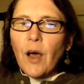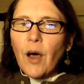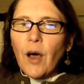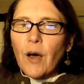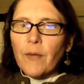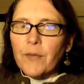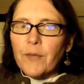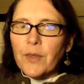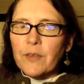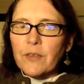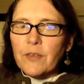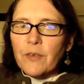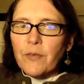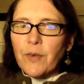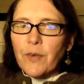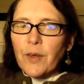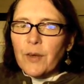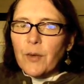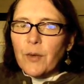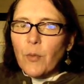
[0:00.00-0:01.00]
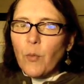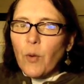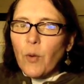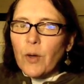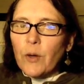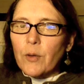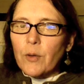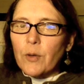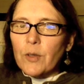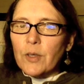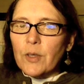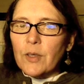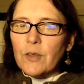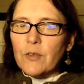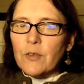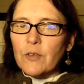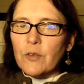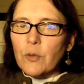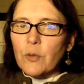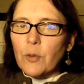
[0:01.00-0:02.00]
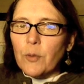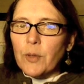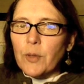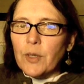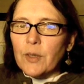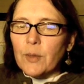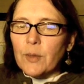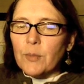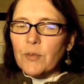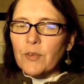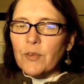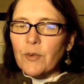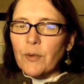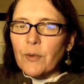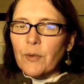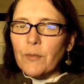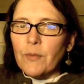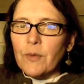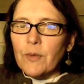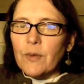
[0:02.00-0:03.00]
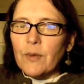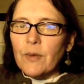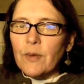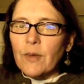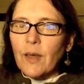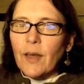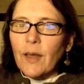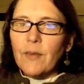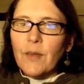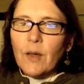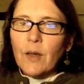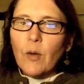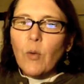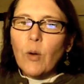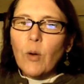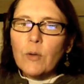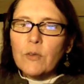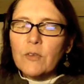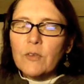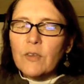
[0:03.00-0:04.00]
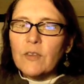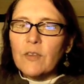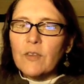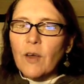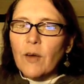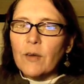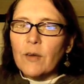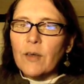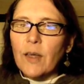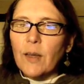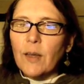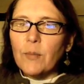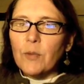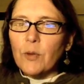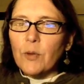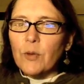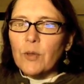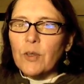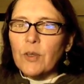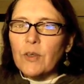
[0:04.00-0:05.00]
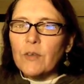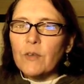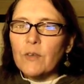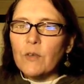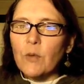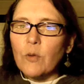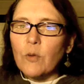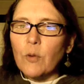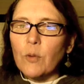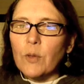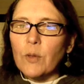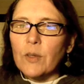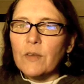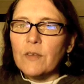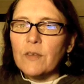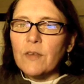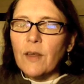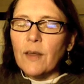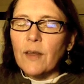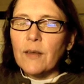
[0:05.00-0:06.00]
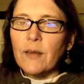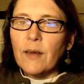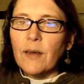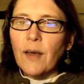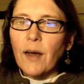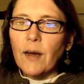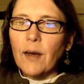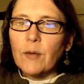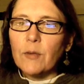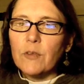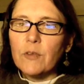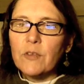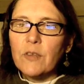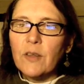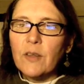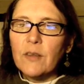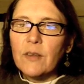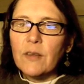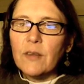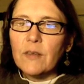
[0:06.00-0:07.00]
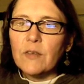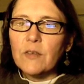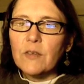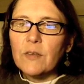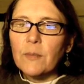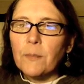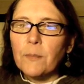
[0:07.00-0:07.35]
"Of this event, one early historian observed," and then quotes this unnamed early historian saying that Congress did this.